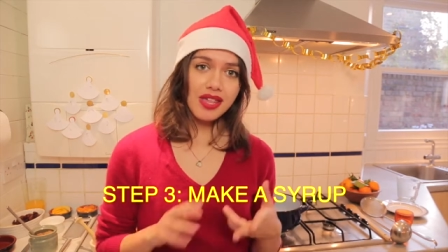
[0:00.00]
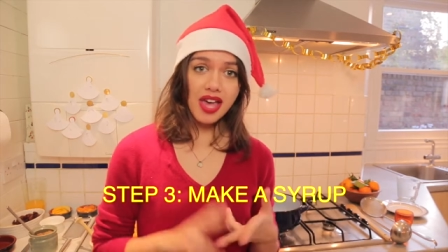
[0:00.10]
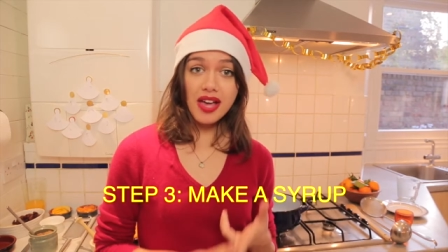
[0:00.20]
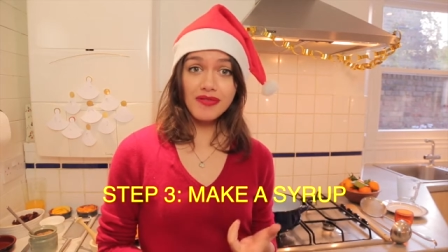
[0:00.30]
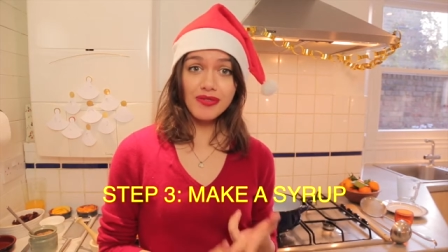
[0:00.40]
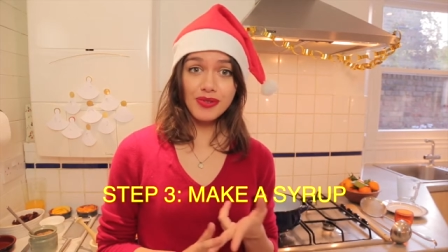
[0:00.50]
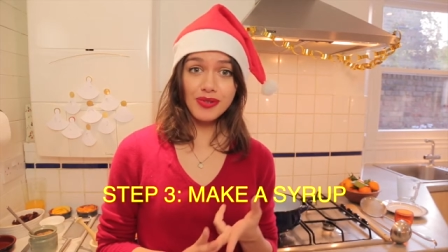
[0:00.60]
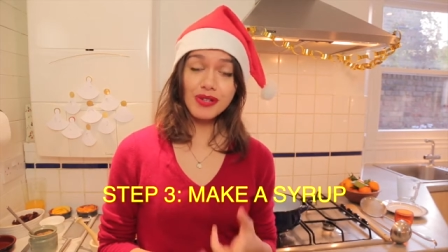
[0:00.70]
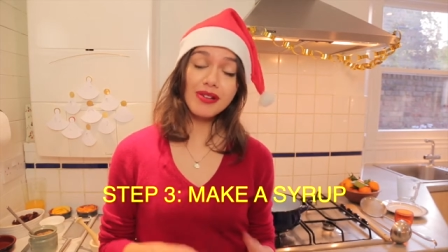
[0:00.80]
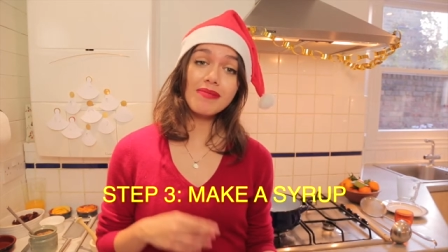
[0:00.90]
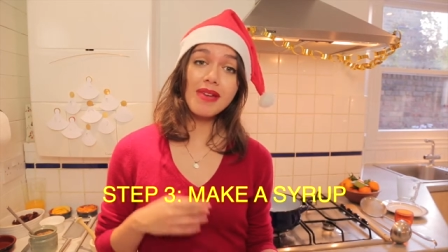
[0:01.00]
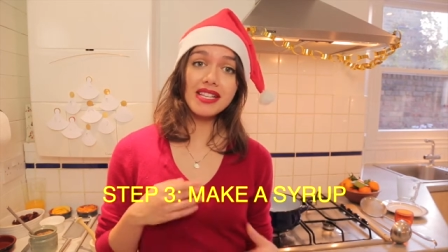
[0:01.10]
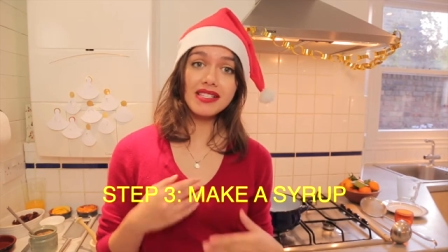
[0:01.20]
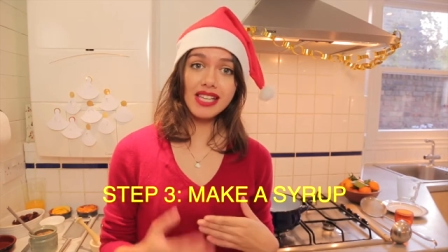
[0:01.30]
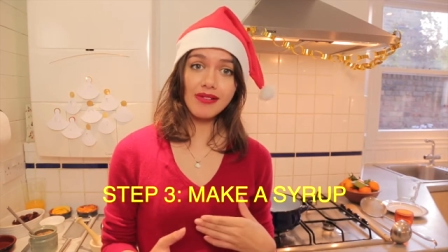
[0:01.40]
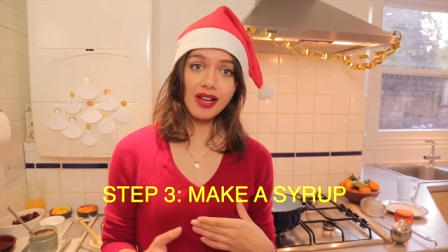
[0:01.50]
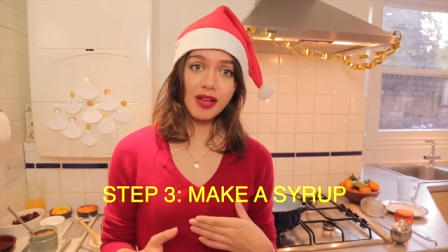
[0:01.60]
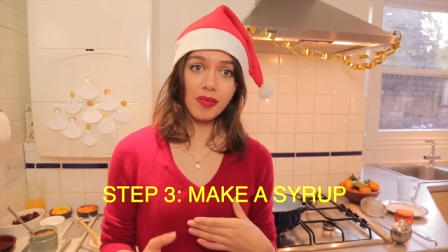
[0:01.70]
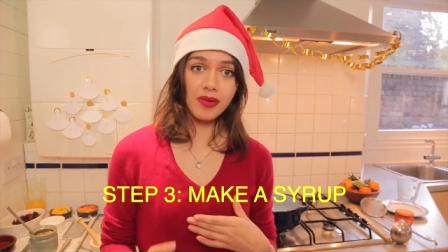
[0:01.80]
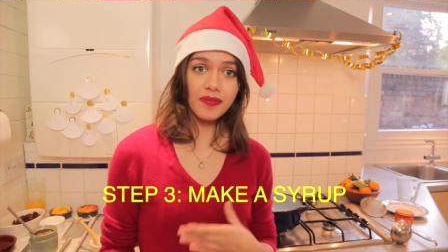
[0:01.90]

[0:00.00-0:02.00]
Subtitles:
Third of all, you're going to make a syrup.